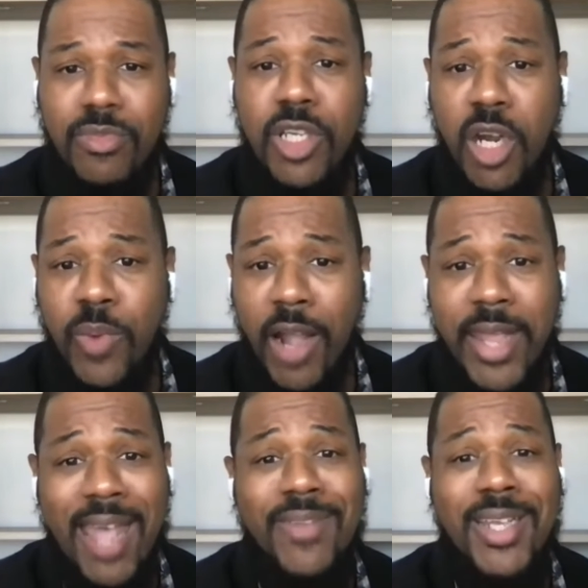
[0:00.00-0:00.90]
around
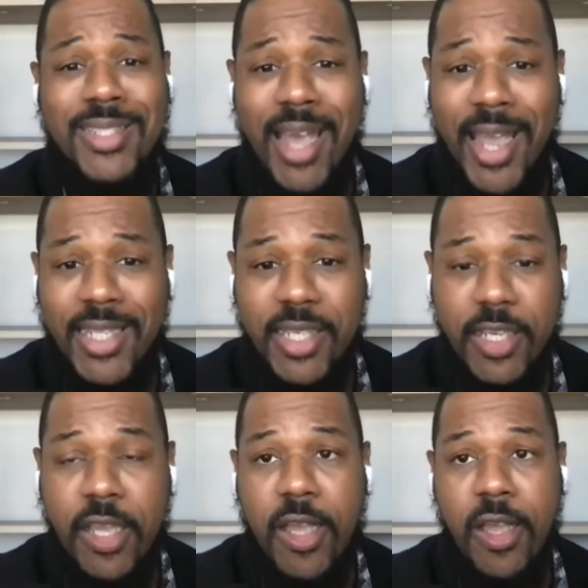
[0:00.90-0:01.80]
having anxiety
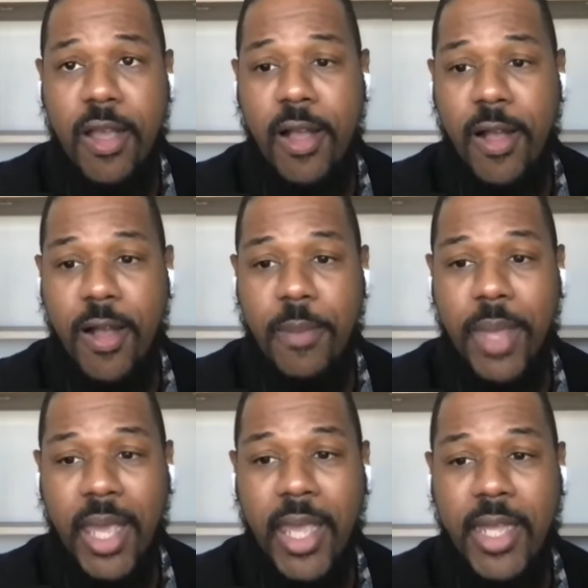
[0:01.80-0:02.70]

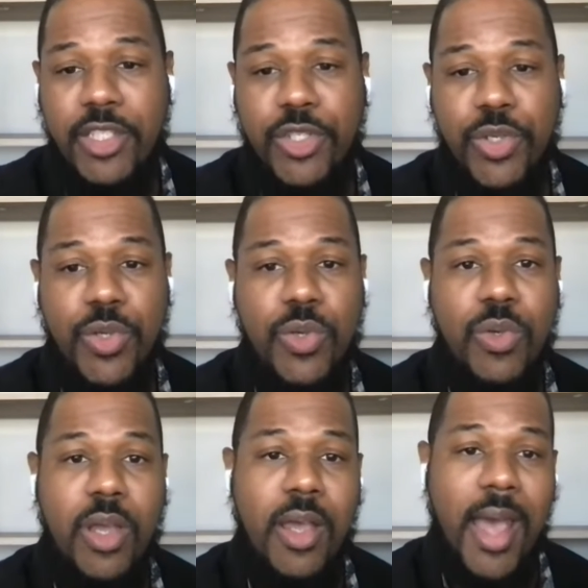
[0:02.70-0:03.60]
and
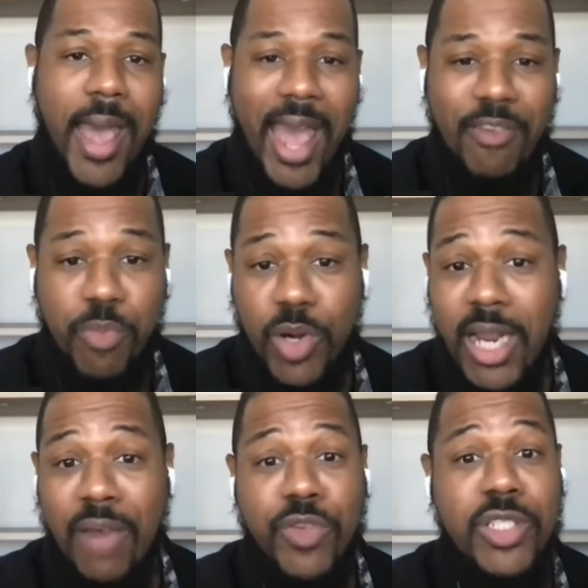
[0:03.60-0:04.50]
to have more
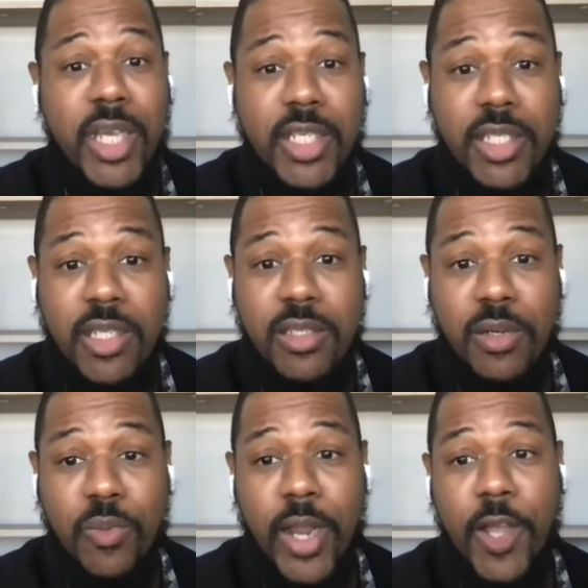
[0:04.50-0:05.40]
conversations
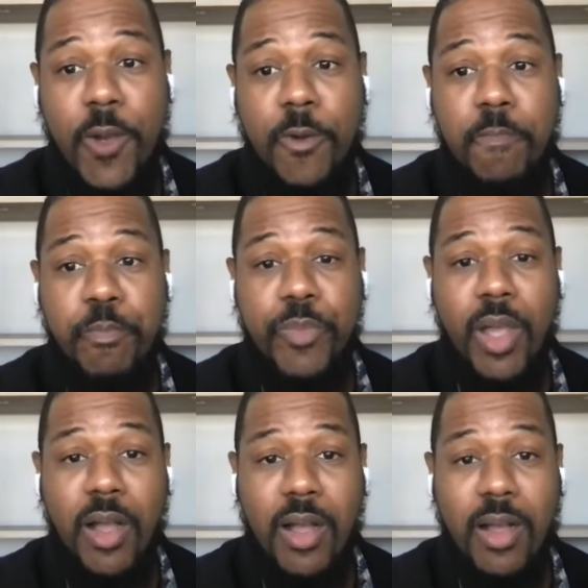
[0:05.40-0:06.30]
around
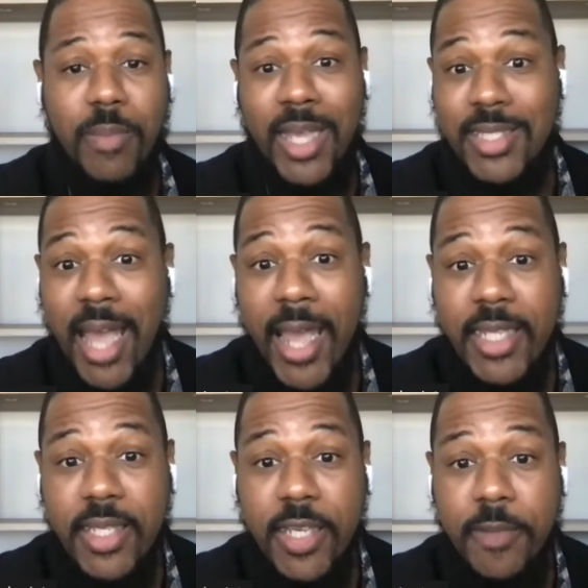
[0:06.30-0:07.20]

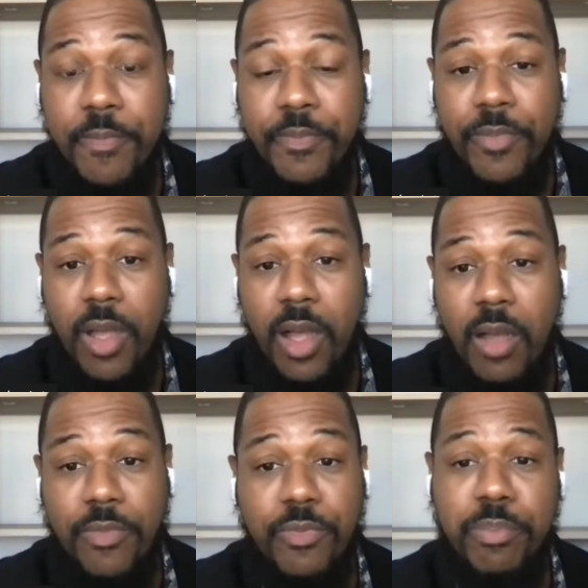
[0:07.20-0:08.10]
anxiety,
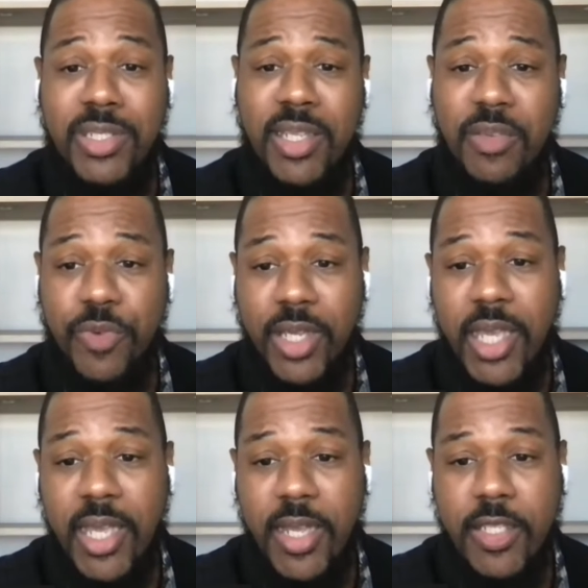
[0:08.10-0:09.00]
particularly for
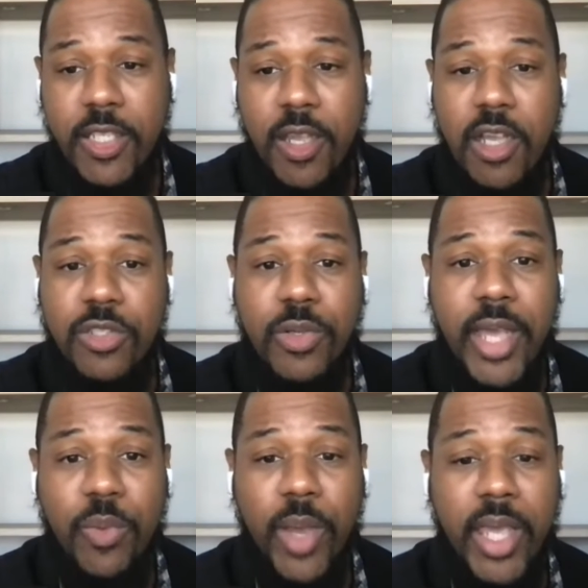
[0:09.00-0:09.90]
kids, so
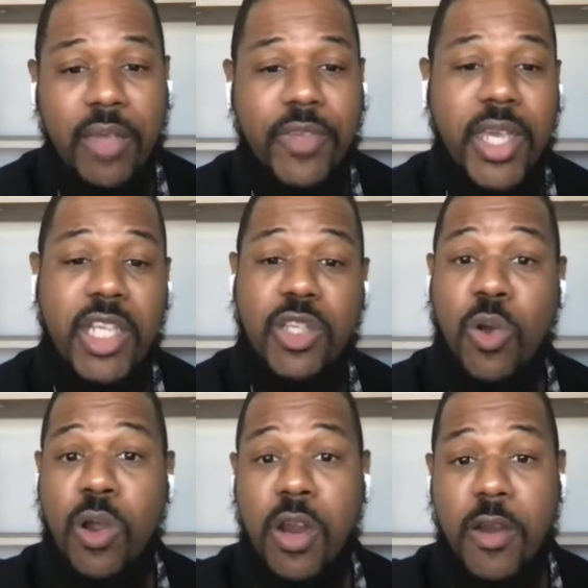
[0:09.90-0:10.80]
that way if kids
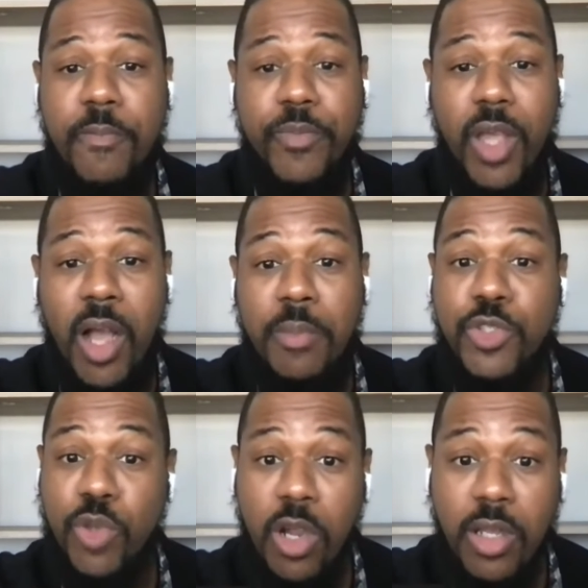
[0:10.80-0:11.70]
are
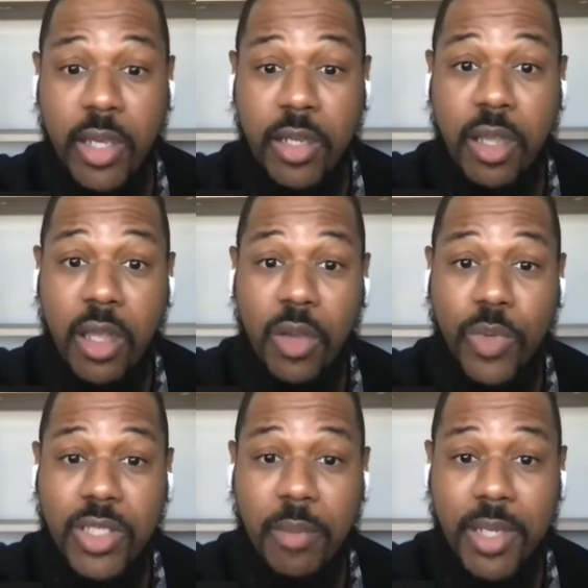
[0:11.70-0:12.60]
struggling with
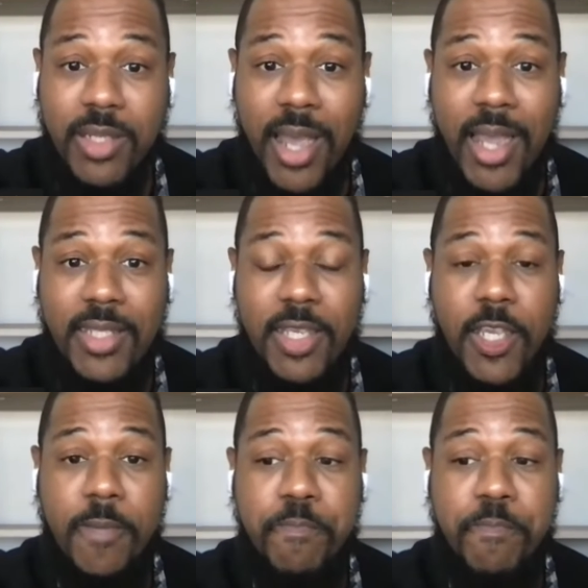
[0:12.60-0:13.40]
some anxiety,